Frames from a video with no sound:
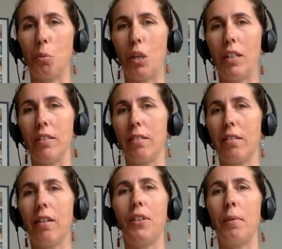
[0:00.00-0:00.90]
Whereas
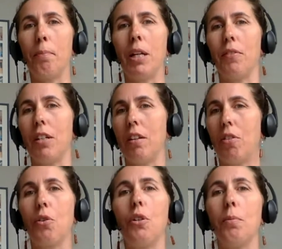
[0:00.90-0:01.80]
if they might have
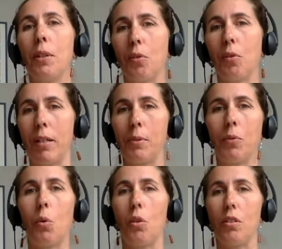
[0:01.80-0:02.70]
needed 30 milligrams of
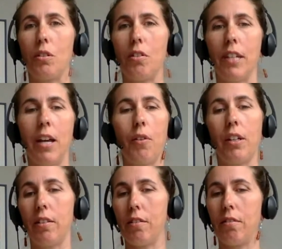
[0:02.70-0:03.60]
cortisol, now they
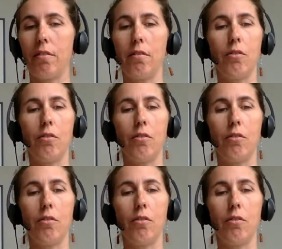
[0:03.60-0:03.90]
can